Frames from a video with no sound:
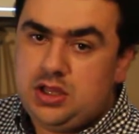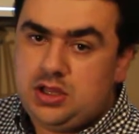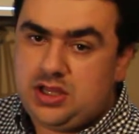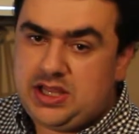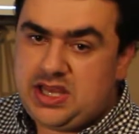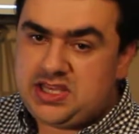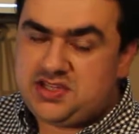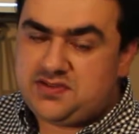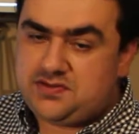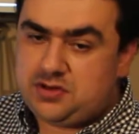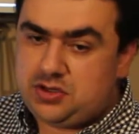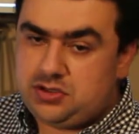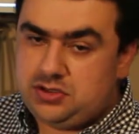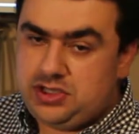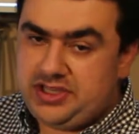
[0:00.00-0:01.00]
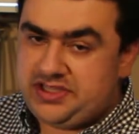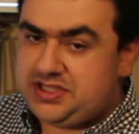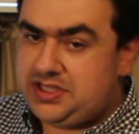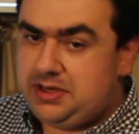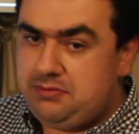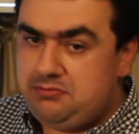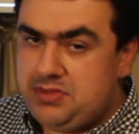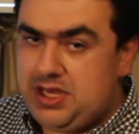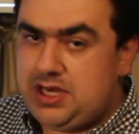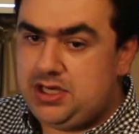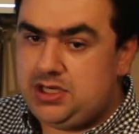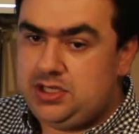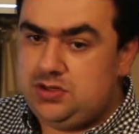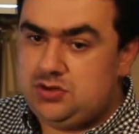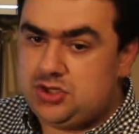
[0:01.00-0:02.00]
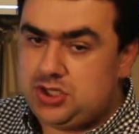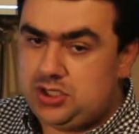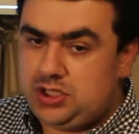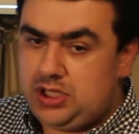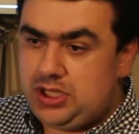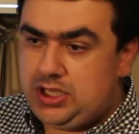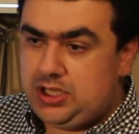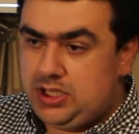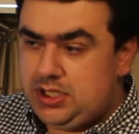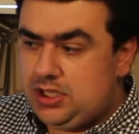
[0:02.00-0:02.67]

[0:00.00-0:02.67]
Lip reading: last for less than a minute usually.